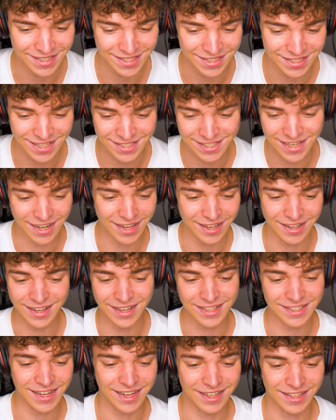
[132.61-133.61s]
It's like
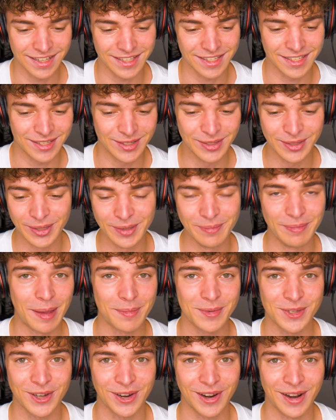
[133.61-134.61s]
this Google
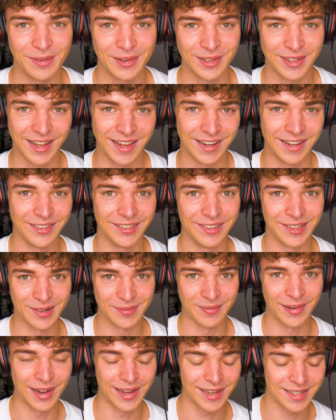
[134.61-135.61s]
Maps car, but then on
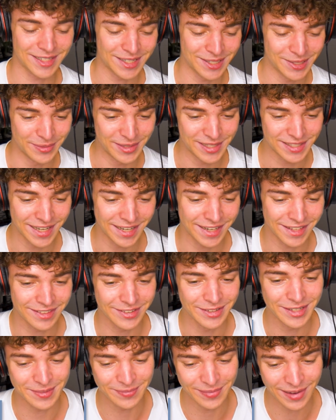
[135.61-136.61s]
your bike. So we stick it
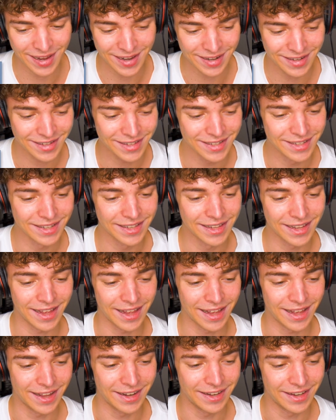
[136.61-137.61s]
to his bike,
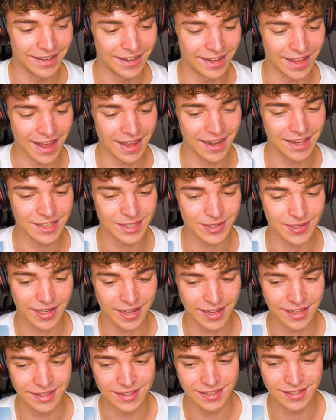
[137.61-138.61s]
and in the edit you
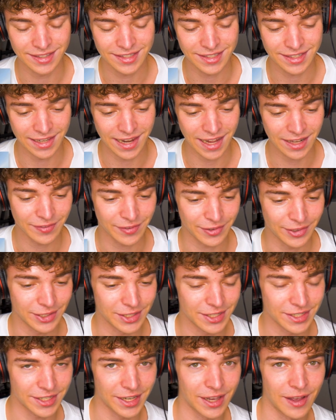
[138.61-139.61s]
can select for
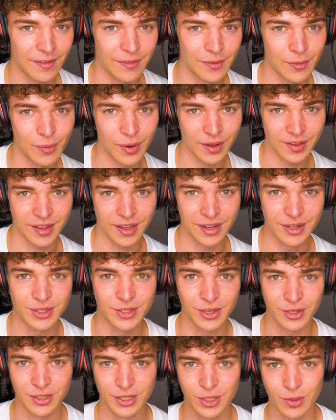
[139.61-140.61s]
yourself what kind of
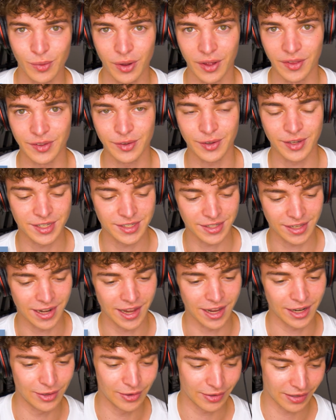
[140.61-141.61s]
shots you want. You can say
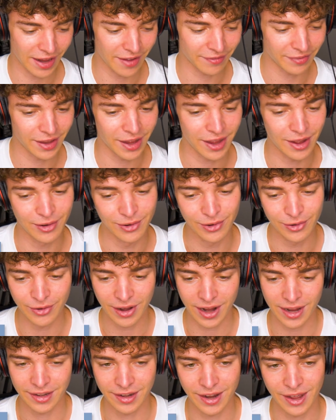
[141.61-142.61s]
like look left now, look
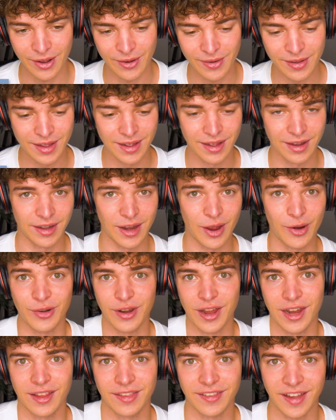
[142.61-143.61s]
right now
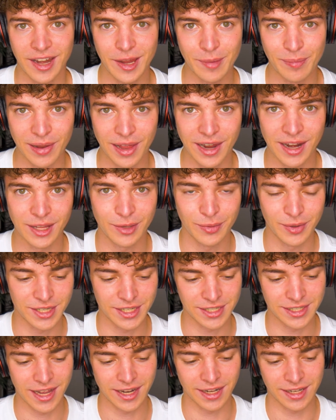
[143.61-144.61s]
create a tiny planet, which
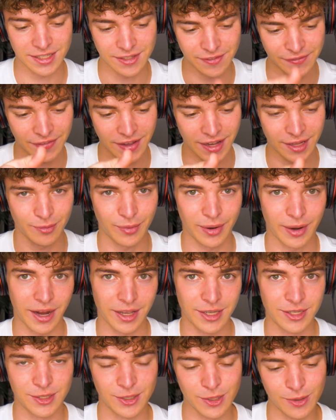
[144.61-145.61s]
is like this effect where
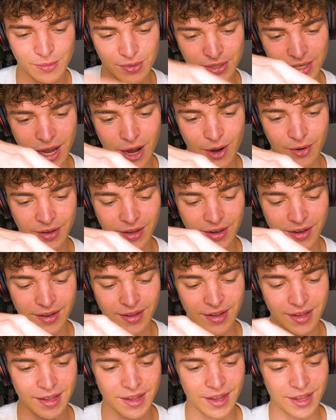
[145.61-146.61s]
he zooms out and
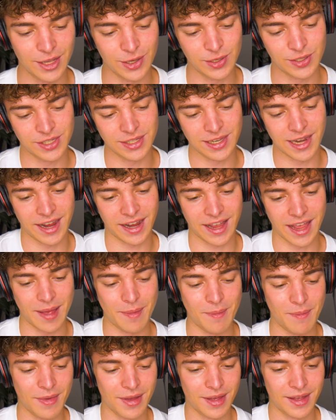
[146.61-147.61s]
you see like
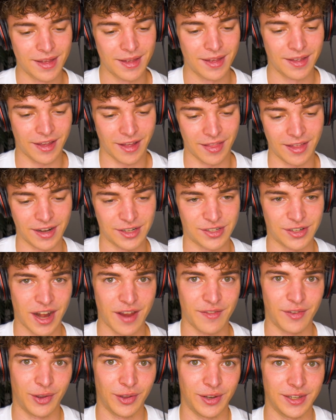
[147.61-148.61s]
him kind of like
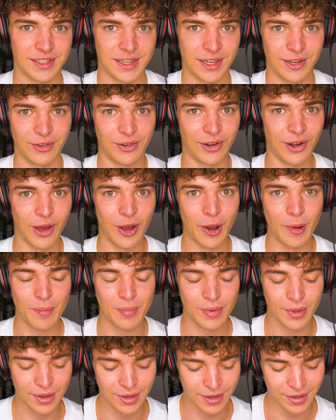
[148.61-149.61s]
driving on this little
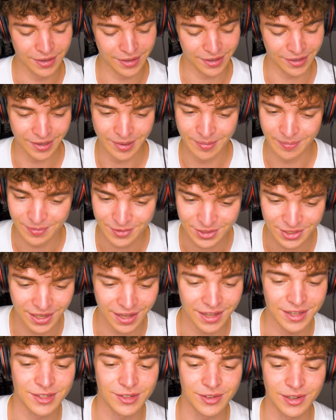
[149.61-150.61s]
globe. So
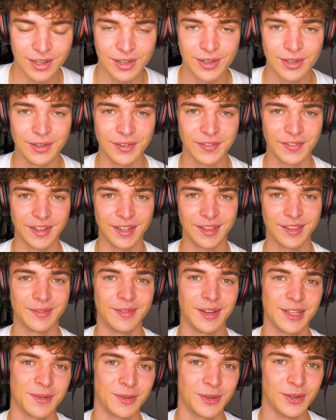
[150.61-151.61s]
yeah, it's a really cool thing to
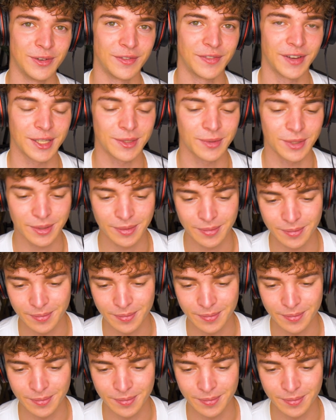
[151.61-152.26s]
make some cool effects with.